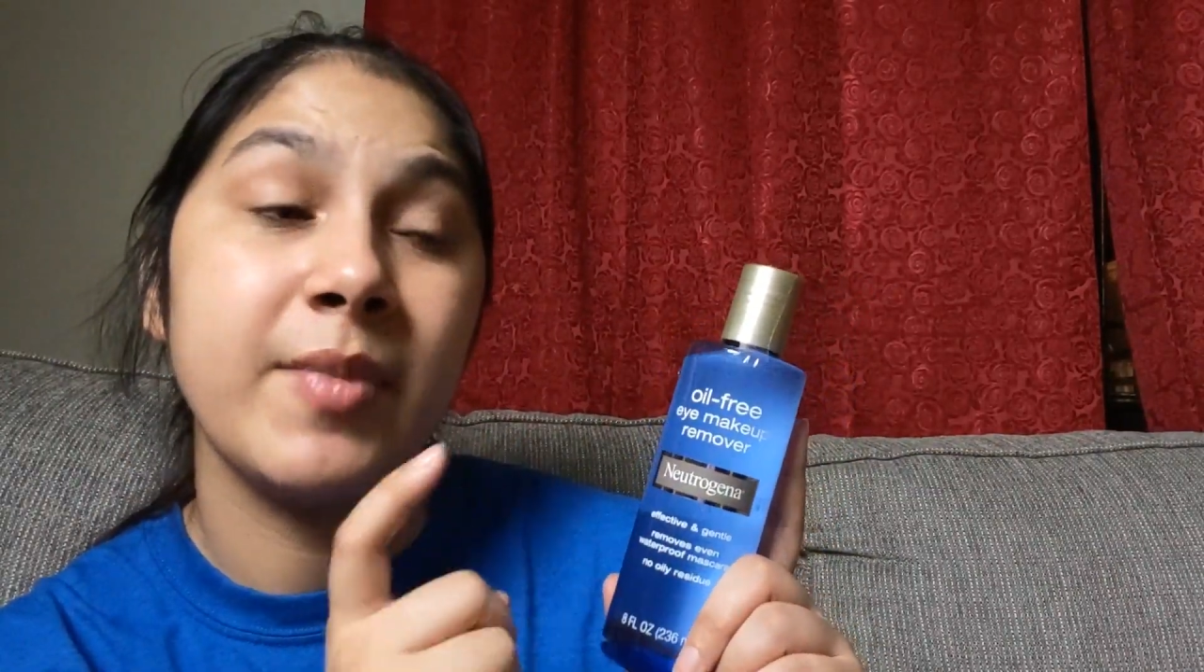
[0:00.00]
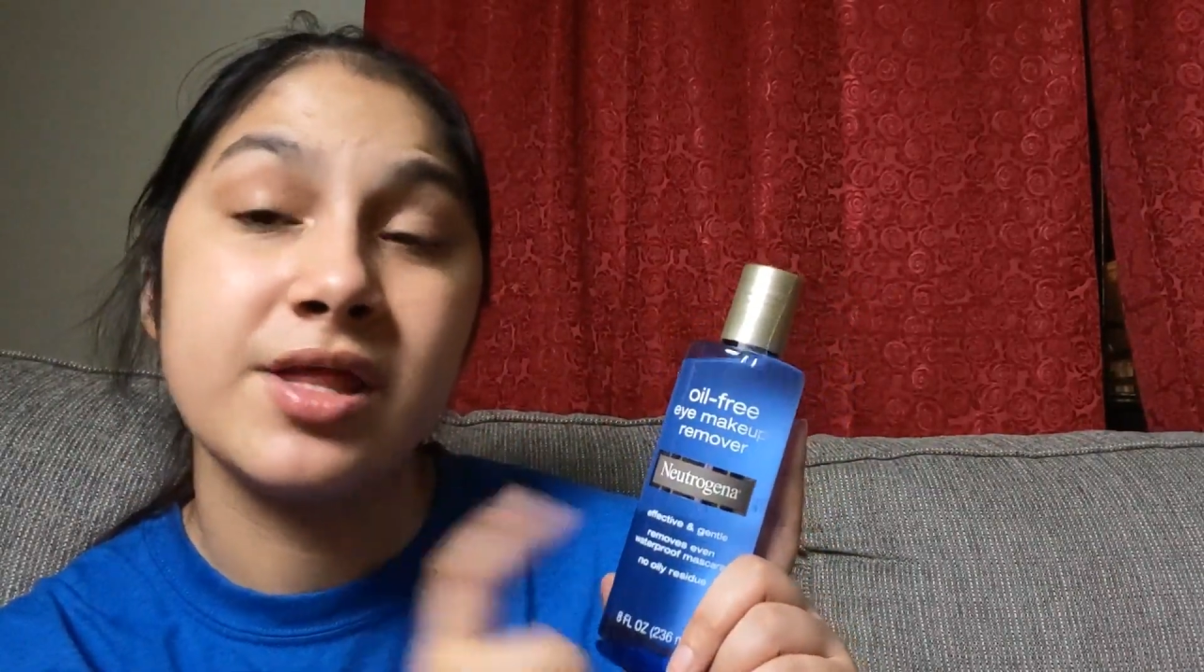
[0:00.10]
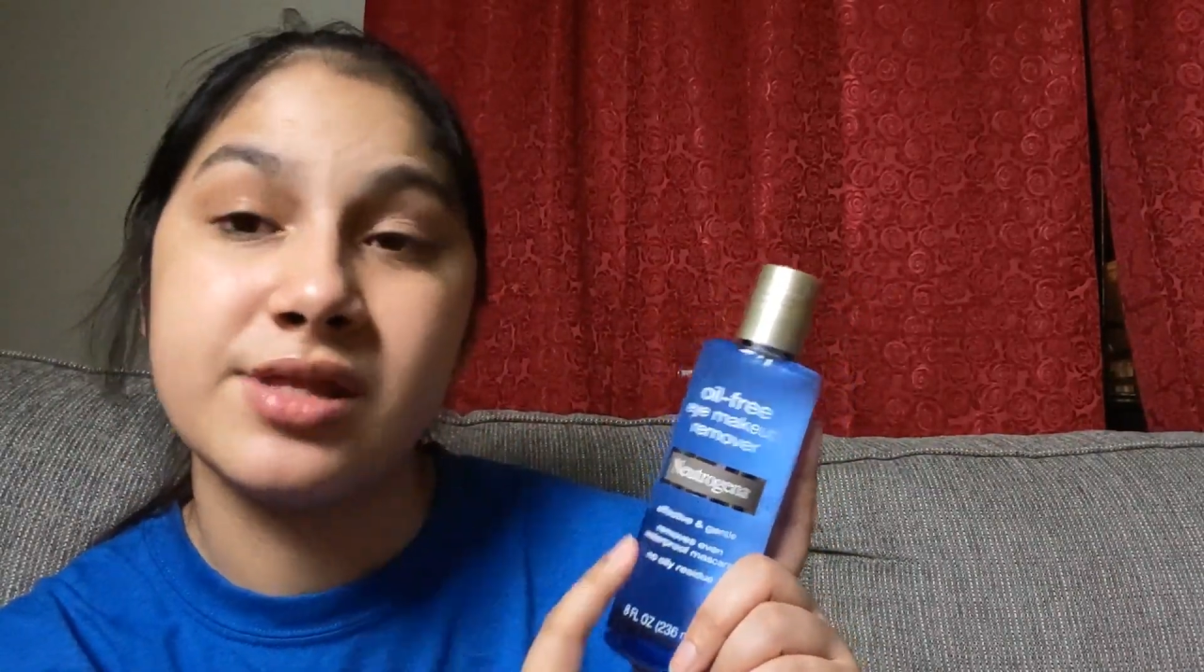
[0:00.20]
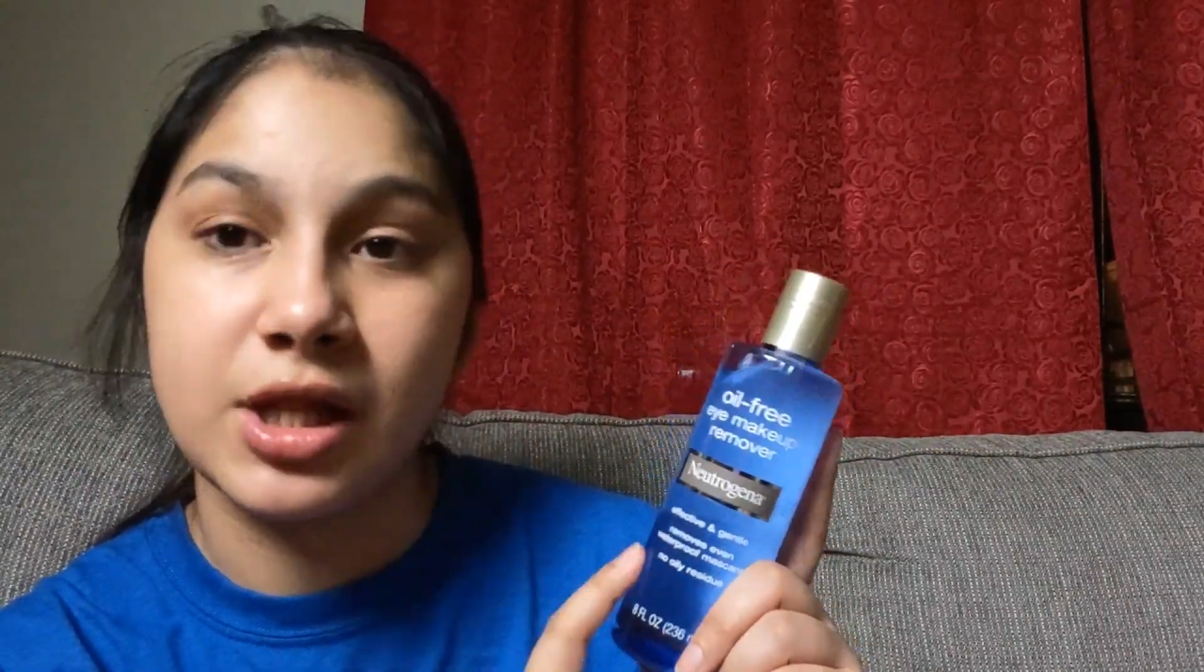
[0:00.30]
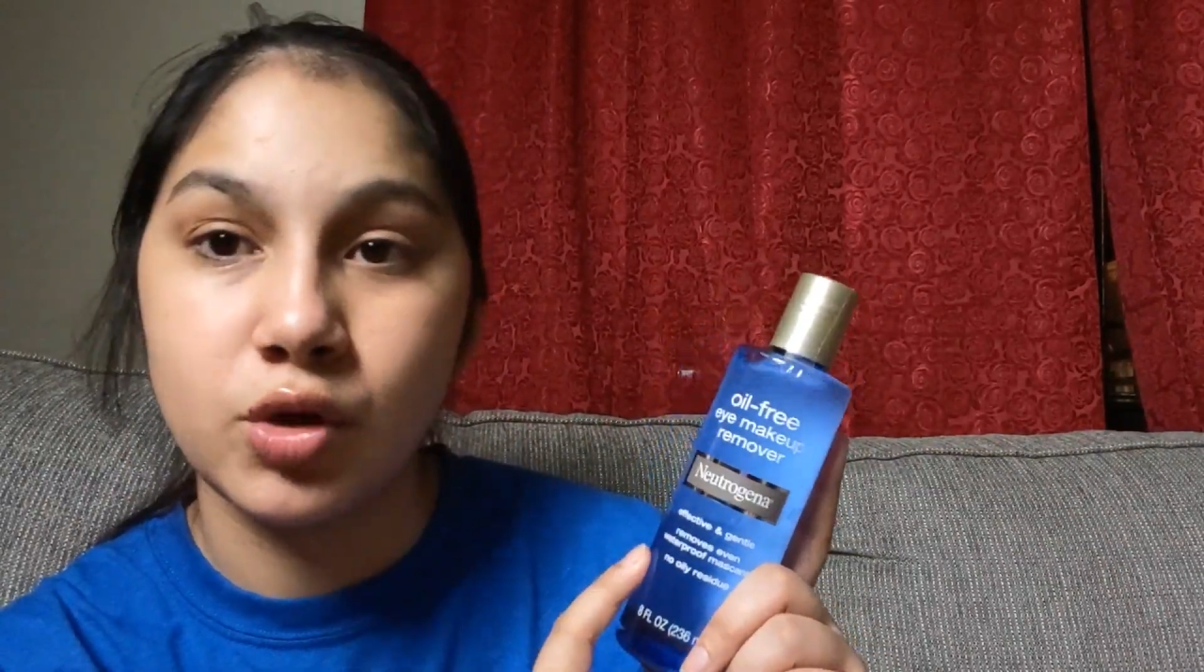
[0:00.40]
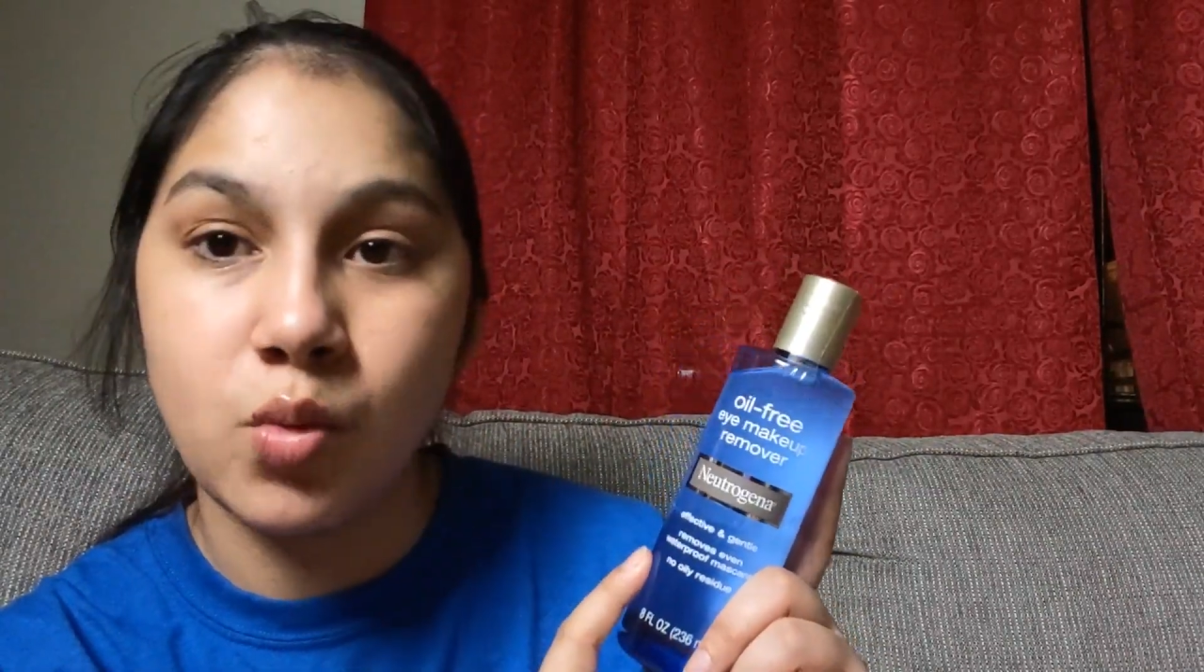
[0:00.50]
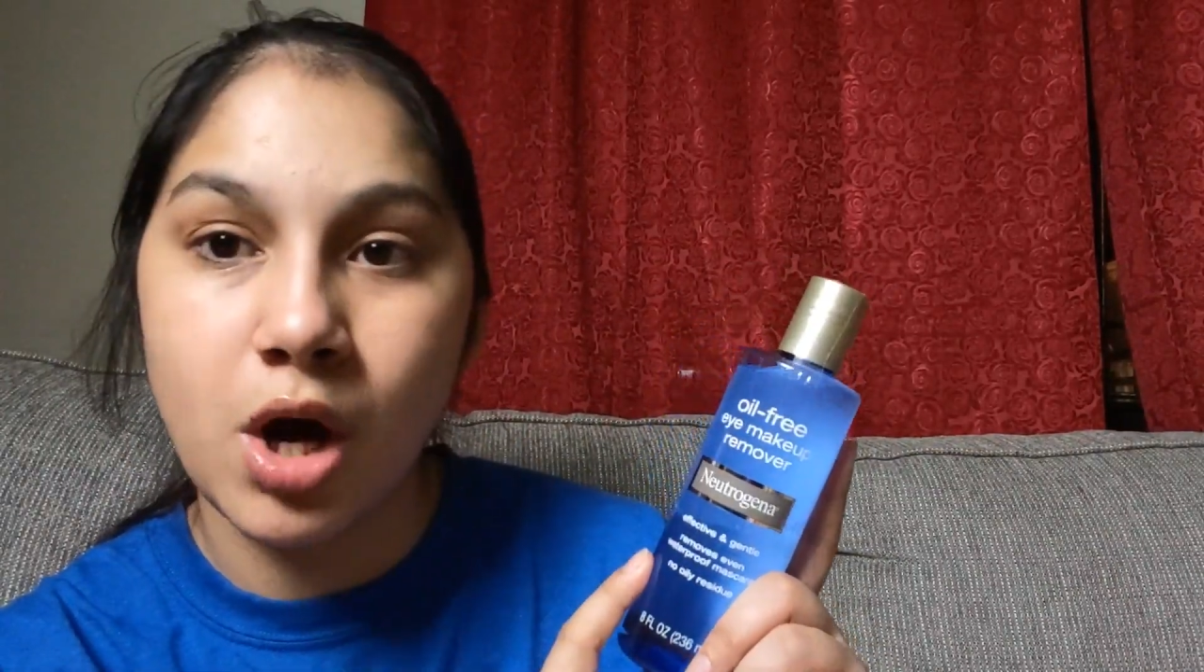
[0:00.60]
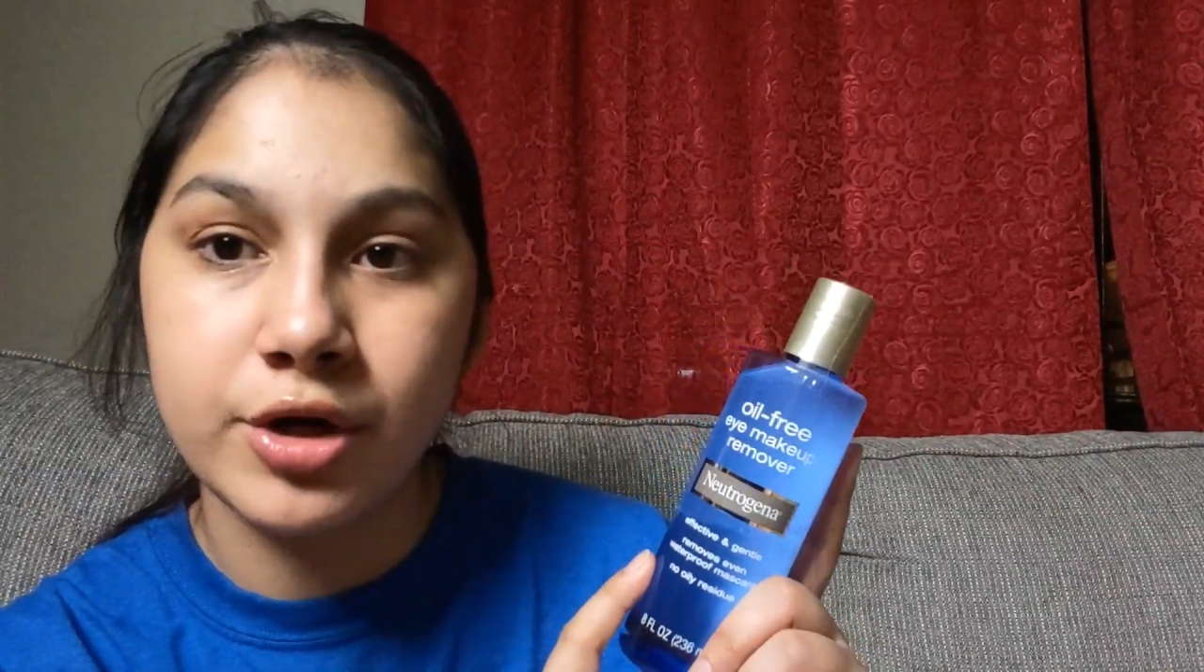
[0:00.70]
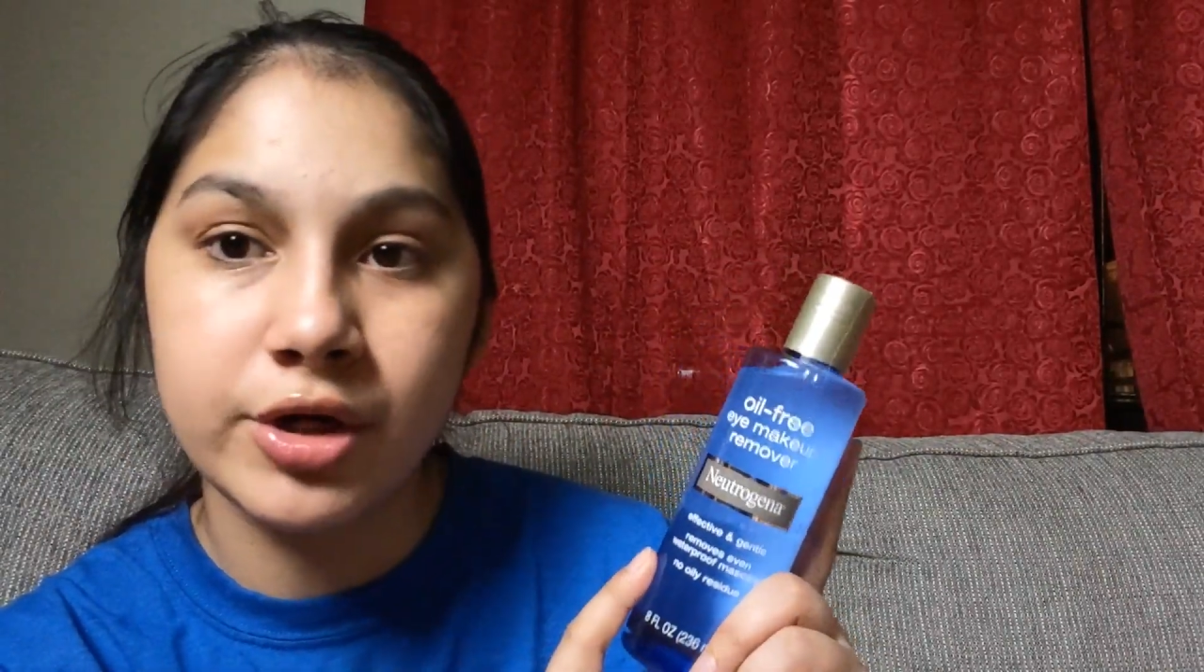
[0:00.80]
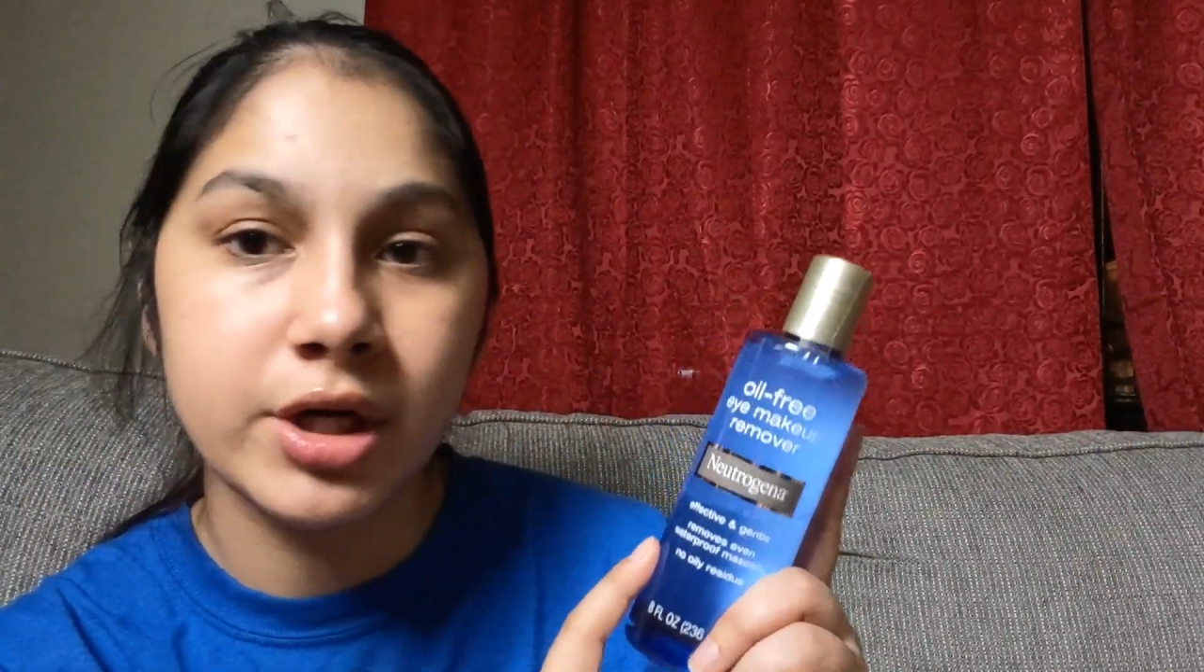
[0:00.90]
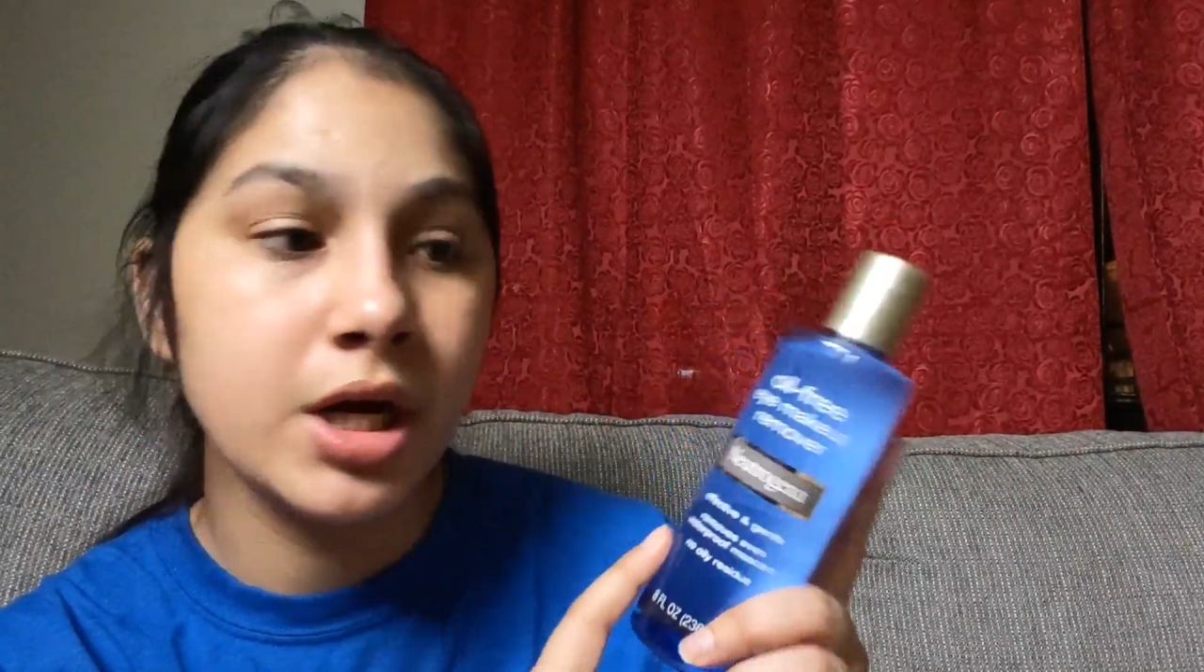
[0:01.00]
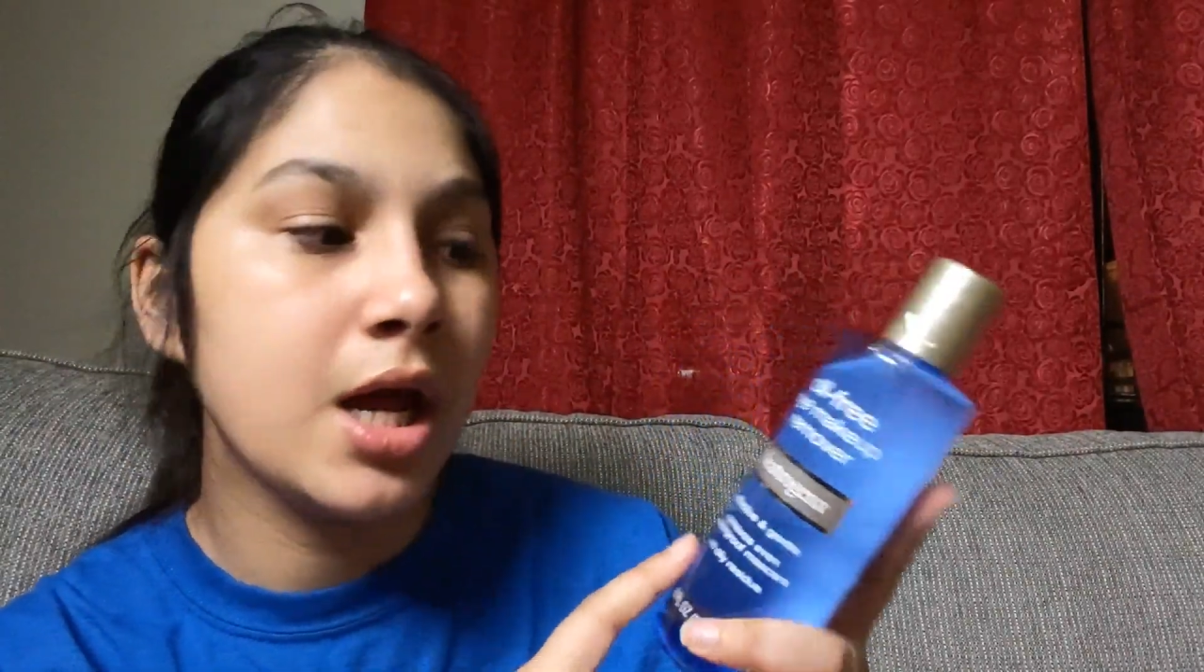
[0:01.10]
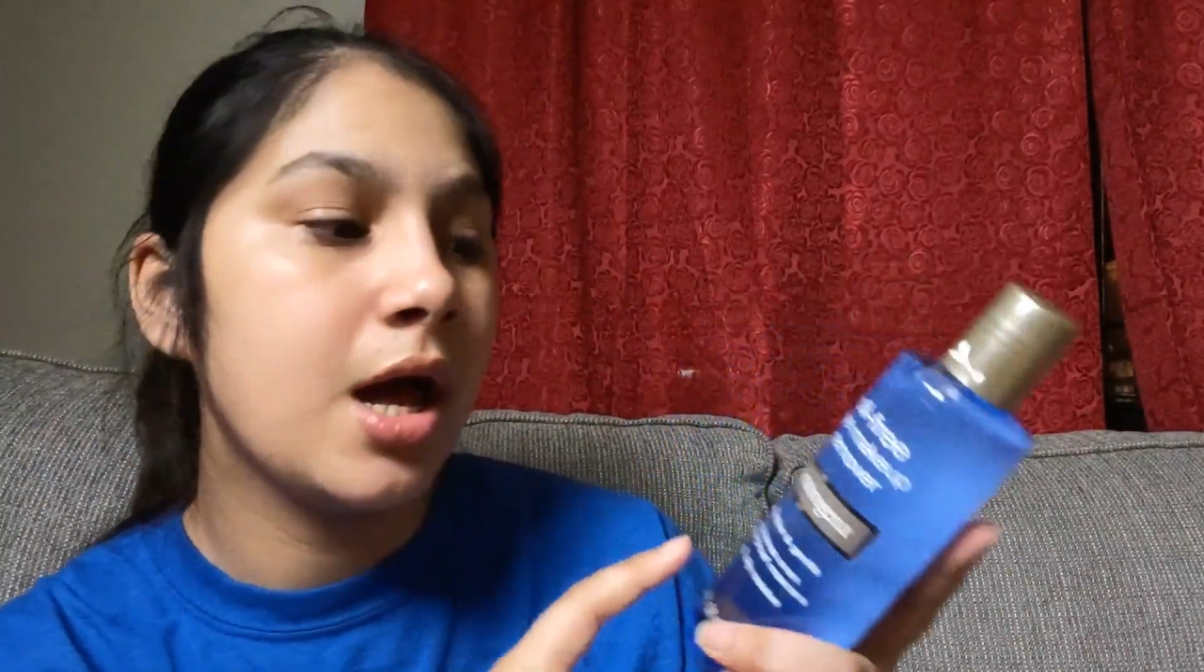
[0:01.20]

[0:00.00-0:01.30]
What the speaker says: Micellar Water.